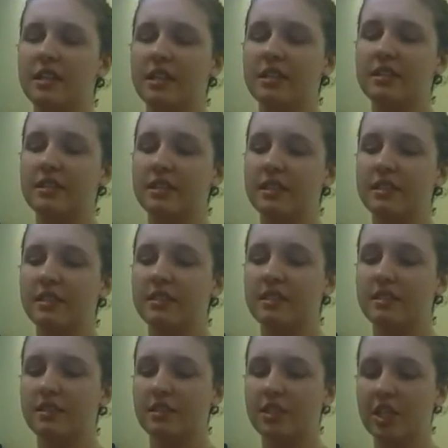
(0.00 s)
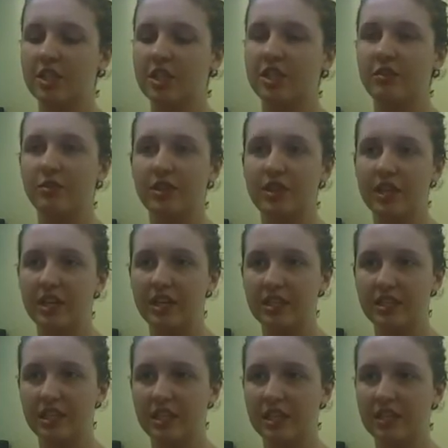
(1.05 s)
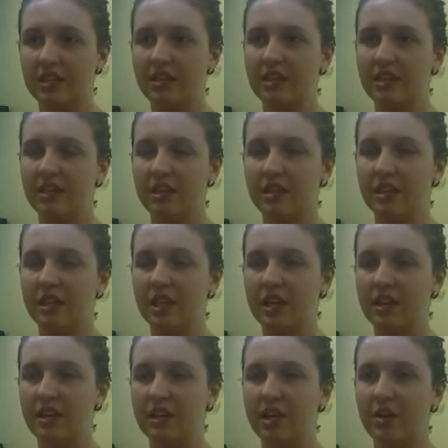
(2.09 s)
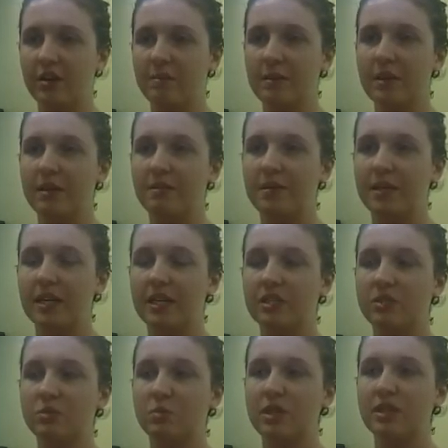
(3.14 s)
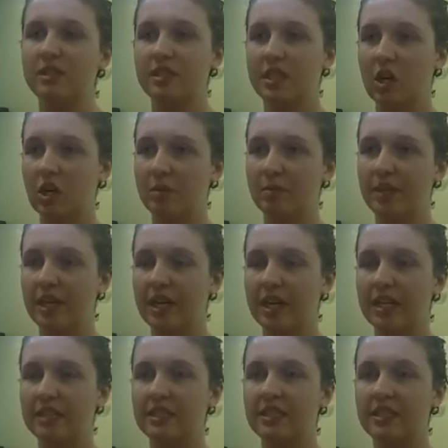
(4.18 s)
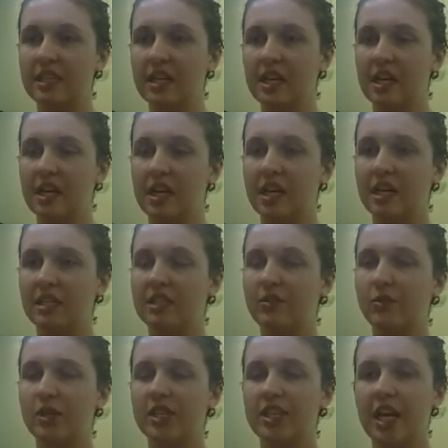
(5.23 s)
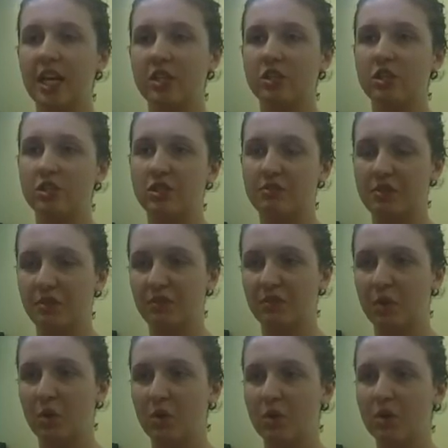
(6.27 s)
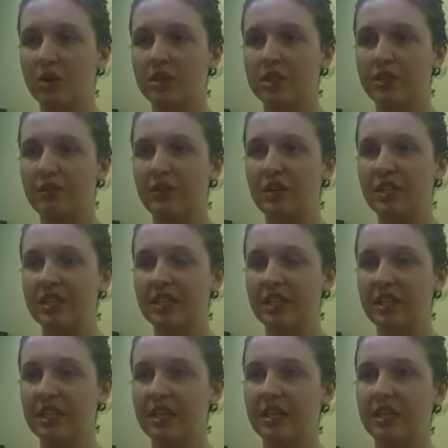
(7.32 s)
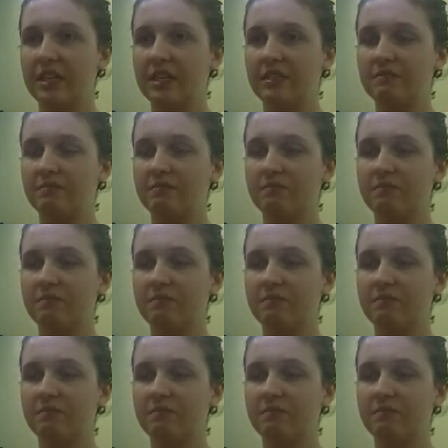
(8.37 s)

this is such a different thing than the land therapy because with CRPS, different textures of the floor, different uh,